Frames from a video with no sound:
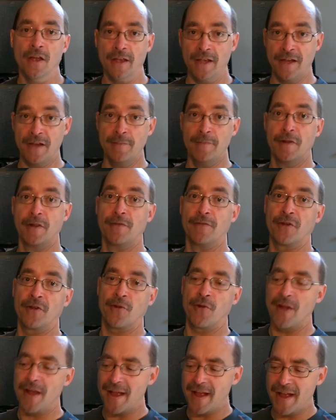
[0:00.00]
In the middle of a
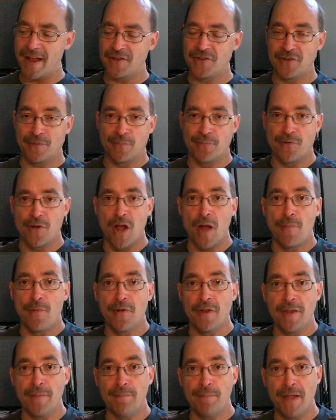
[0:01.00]
crash, a prop
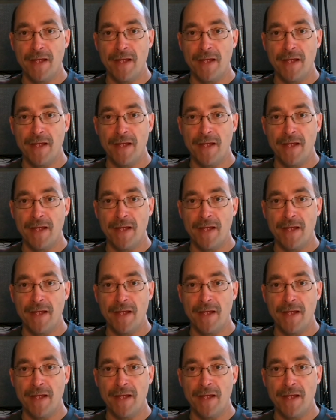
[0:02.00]
will get